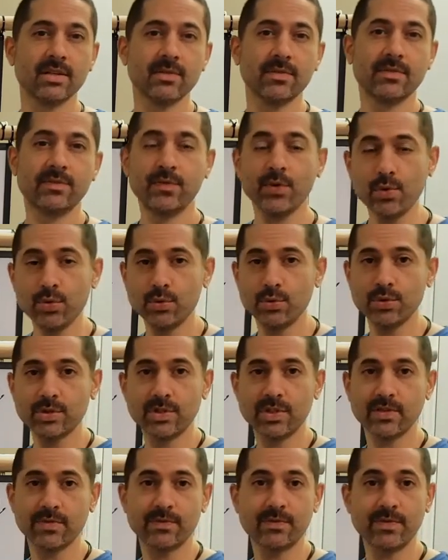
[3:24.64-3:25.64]

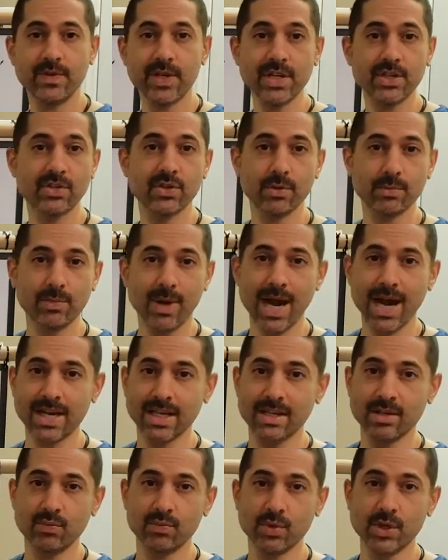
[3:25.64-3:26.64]
food to feed your
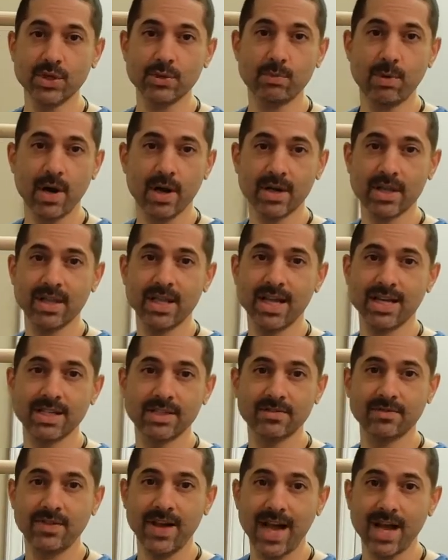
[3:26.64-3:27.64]
body, which part of that
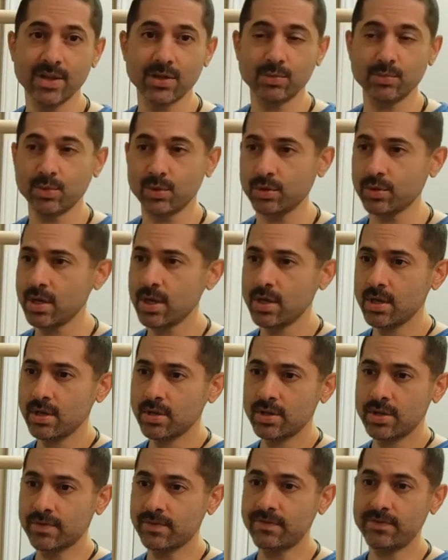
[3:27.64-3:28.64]
is valuable,
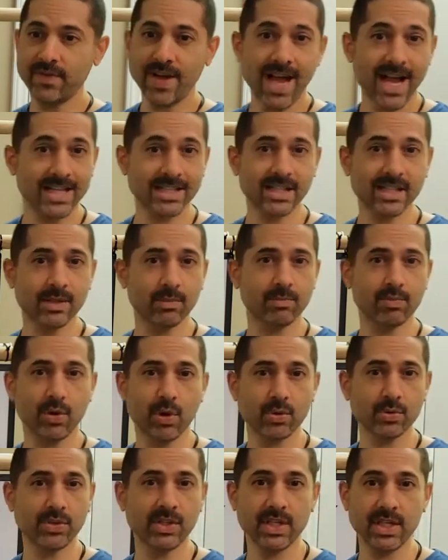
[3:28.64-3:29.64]
the fats, the
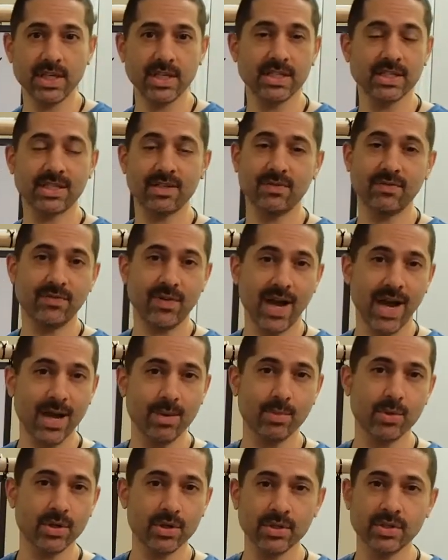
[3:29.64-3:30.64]
proteins, the
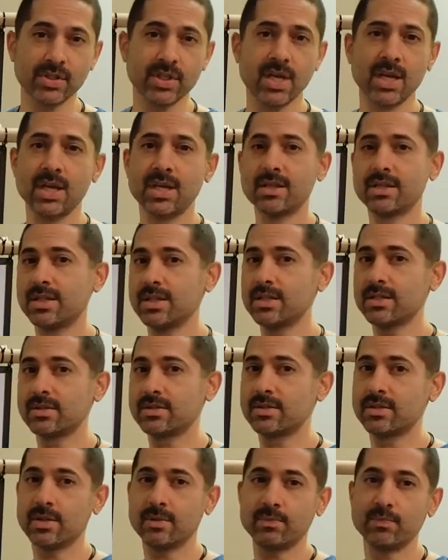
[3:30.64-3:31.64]
fibers,
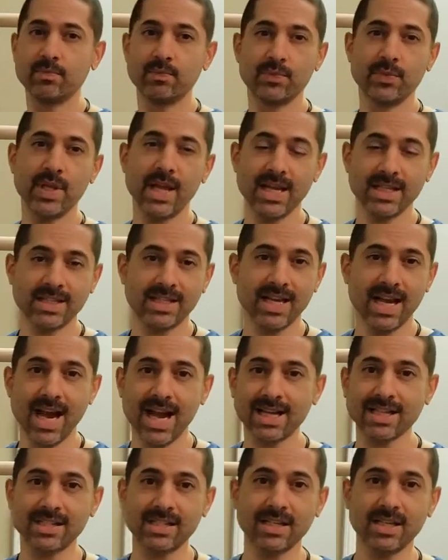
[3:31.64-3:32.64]
the
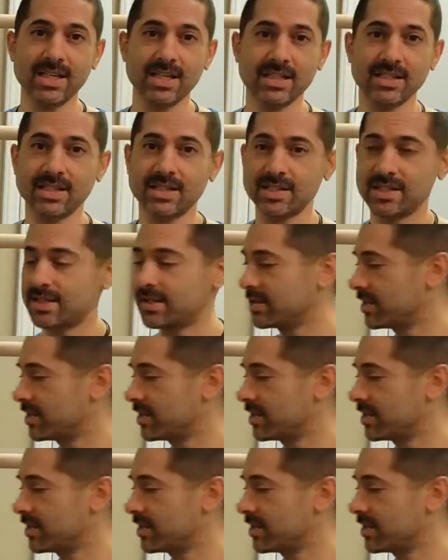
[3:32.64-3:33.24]
antioxidants,